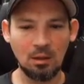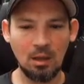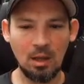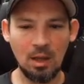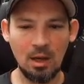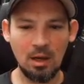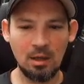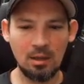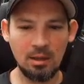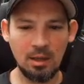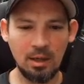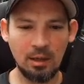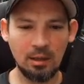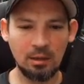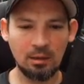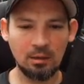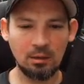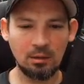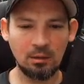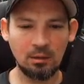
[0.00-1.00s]
And
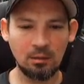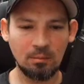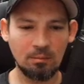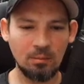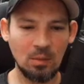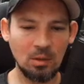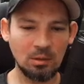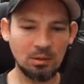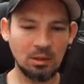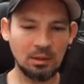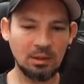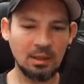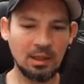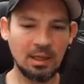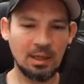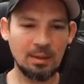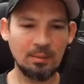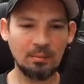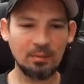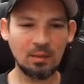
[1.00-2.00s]
then most of the
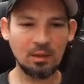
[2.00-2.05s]
time,